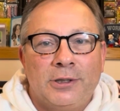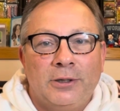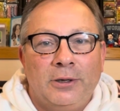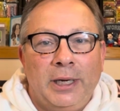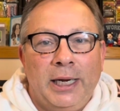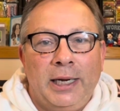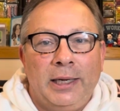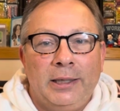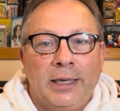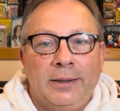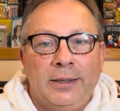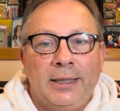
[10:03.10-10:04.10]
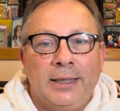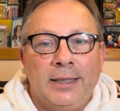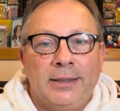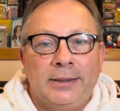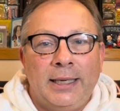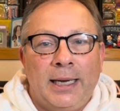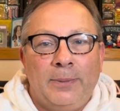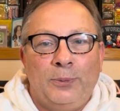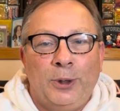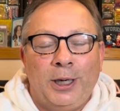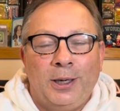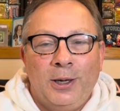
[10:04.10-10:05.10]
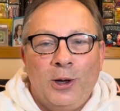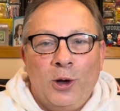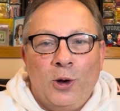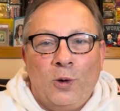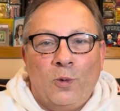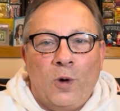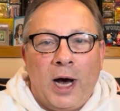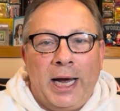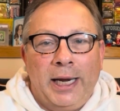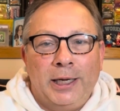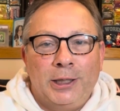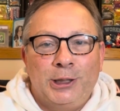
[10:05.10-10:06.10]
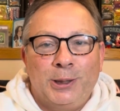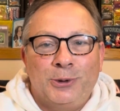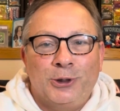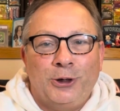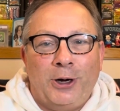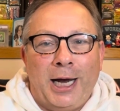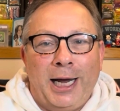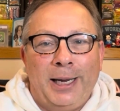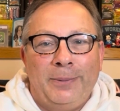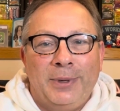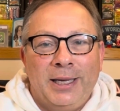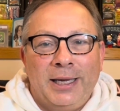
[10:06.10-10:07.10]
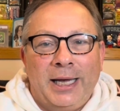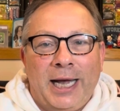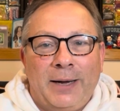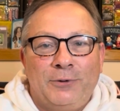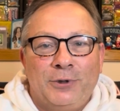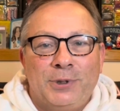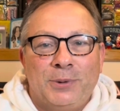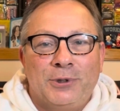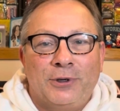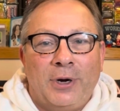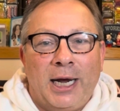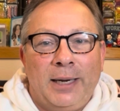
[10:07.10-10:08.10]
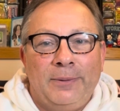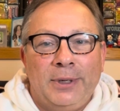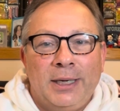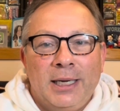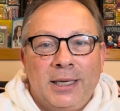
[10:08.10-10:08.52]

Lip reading: So hey, nothing against that, but why unsubscribe after subscribing?